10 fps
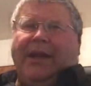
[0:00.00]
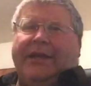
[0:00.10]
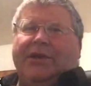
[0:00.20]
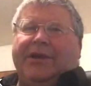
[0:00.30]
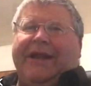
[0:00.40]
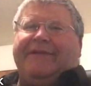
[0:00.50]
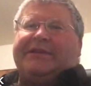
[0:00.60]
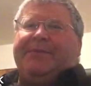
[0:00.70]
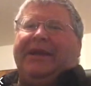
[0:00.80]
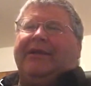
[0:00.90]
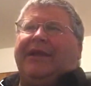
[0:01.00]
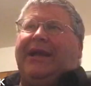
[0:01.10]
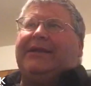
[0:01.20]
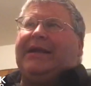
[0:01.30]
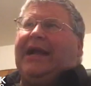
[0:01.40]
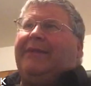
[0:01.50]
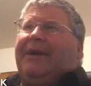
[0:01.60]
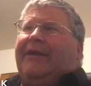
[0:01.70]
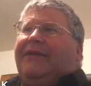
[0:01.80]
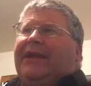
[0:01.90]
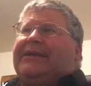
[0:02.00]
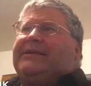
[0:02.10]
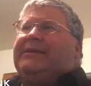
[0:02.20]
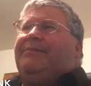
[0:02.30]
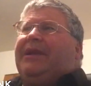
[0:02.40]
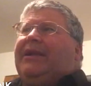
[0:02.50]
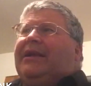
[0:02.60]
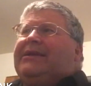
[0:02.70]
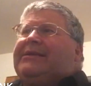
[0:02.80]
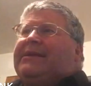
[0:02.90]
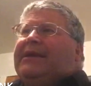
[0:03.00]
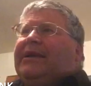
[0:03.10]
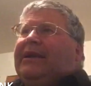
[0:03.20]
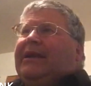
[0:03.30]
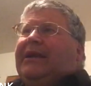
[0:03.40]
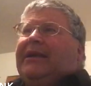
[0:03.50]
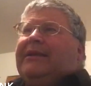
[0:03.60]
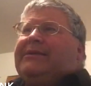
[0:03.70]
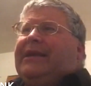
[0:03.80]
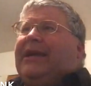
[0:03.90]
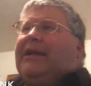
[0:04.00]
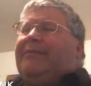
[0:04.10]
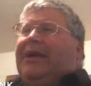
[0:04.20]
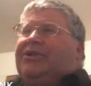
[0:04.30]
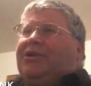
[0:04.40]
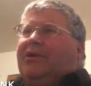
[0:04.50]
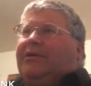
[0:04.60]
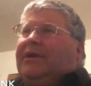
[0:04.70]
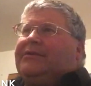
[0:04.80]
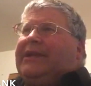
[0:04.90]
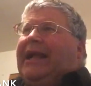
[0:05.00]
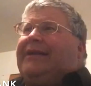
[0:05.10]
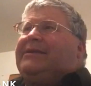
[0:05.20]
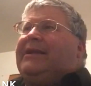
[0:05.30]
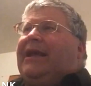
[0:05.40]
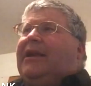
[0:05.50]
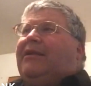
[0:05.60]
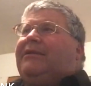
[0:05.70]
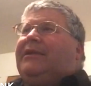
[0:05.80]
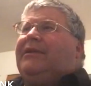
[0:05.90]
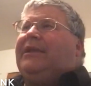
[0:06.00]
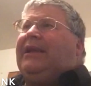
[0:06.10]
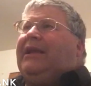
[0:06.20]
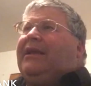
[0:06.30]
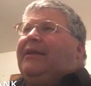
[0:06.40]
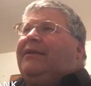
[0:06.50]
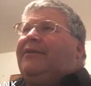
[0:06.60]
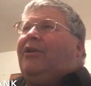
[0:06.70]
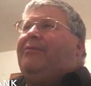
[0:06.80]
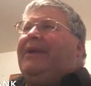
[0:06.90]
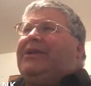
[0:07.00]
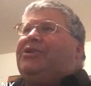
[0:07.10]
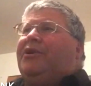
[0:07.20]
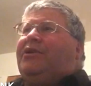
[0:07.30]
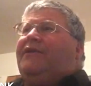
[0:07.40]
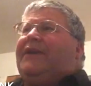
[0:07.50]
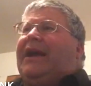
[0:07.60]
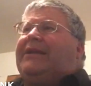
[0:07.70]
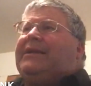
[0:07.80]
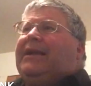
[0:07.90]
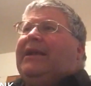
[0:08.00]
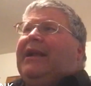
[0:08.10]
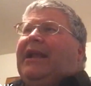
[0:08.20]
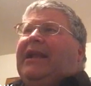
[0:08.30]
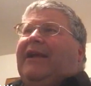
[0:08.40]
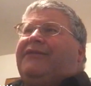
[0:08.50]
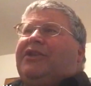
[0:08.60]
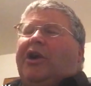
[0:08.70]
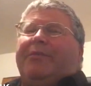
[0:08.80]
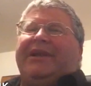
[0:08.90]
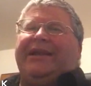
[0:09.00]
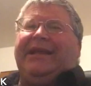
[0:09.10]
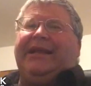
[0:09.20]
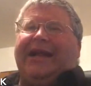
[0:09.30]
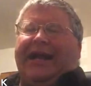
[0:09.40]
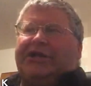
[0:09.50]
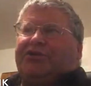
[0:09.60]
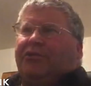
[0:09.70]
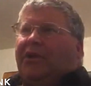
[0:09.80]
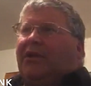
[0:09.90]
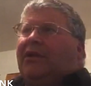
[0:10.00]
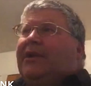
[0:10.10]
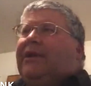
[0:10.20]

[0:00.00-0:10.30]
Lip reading: you're going to have to spend a lot of time on this because the second measure, there's an accidental. The third measure, you got an F sharp and an E natural,